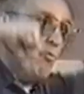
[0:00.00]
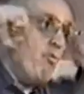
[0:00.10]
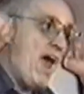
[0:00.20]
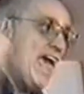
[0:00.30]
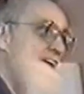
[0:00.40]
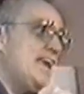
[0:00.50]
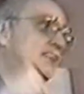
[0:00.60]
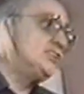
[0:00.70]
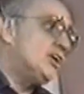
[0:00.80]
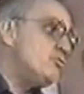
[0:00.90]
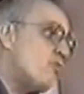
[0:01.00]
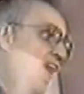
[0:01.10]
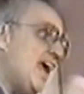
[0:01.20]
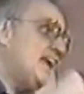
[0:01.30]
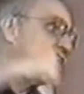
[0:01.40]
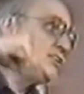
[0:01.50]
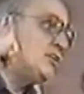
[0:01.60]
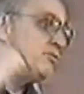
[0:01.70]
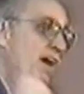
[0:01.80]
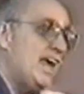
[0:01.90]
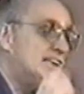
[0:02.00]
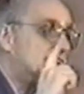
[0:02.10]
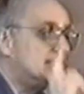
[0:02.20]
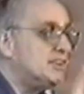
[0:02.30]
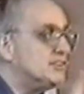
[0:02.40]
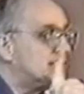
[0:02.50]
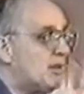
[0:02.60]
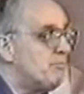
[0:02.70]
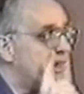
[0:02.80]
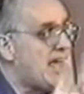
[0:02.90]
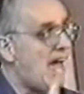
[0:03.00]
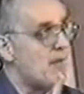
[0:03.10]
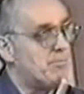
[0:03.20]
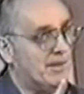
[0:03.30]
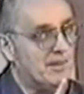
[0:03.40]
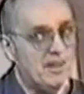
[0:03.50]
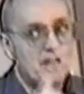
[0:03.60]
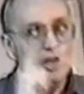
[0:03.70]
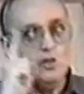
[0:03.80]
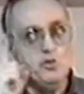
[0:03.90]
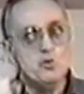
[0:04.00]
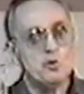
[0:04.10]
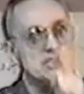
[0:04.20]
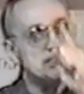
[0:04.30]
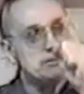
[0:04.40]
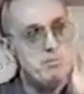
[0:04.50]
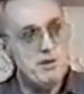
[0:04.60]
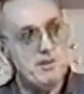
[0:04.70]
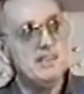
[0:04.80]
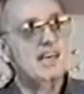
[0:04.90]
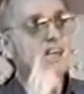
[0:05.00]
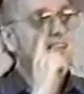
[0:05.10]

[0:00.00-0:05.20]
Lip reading: raged and raged and raged until something happened. Your spirit